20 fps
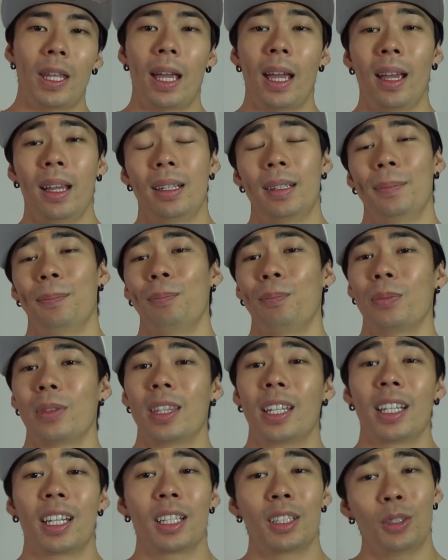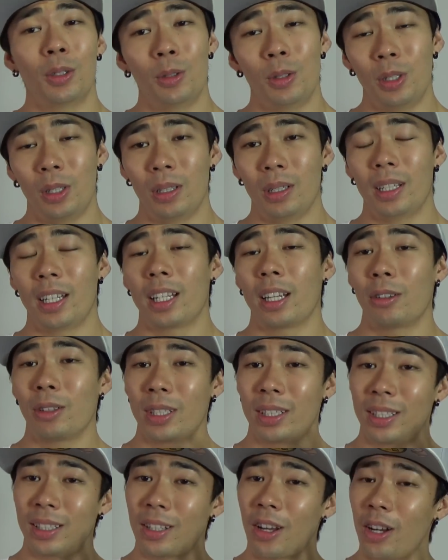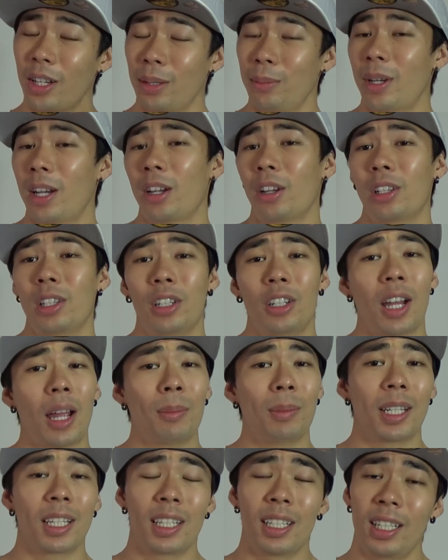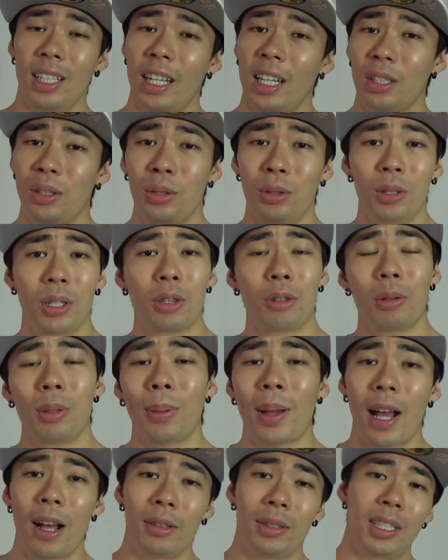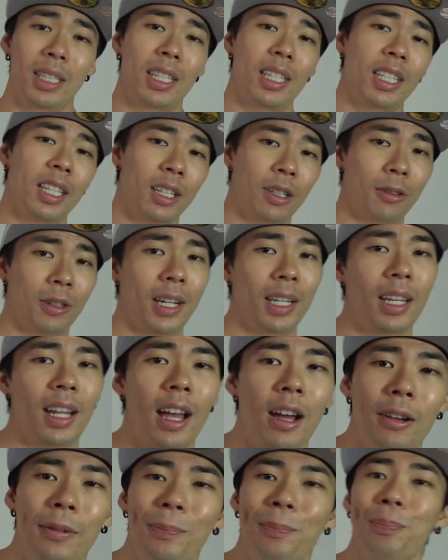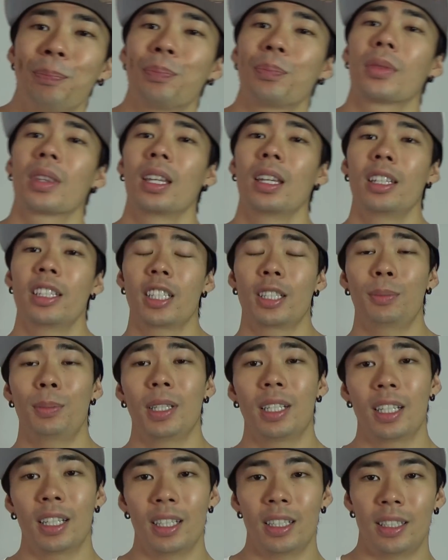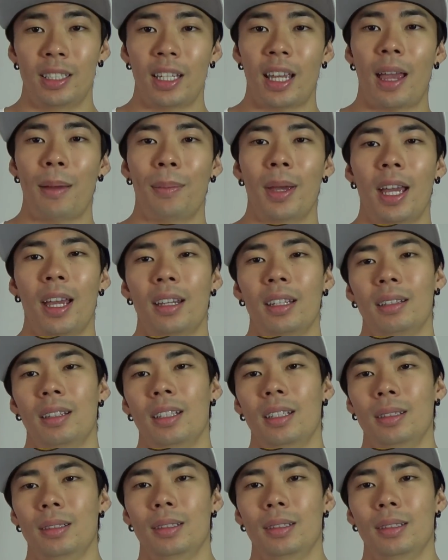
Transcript: And like I told you, like I was talking about earlier, I'm lucky to gain 2 to 3 pounds a year right now, just because I'm at